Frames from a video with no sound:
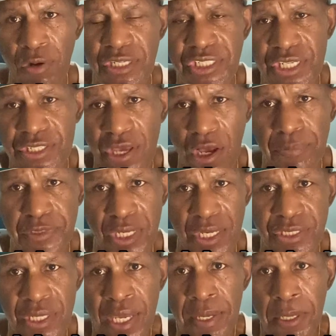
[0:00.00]
It just helps
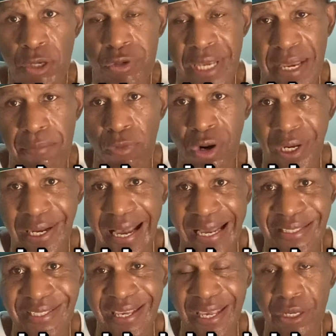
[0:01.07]
us create more
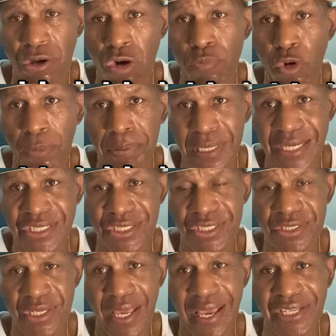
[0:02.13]
content, go more
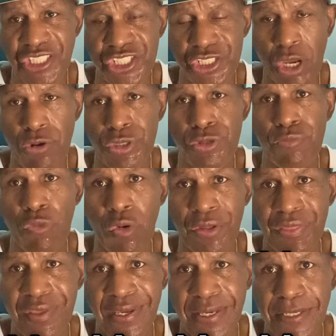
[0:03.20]
places, and show you more
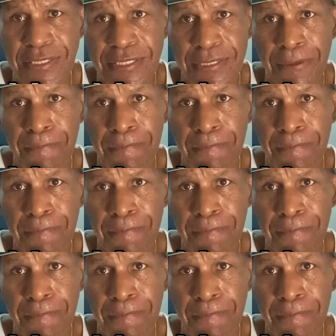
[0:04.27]
things.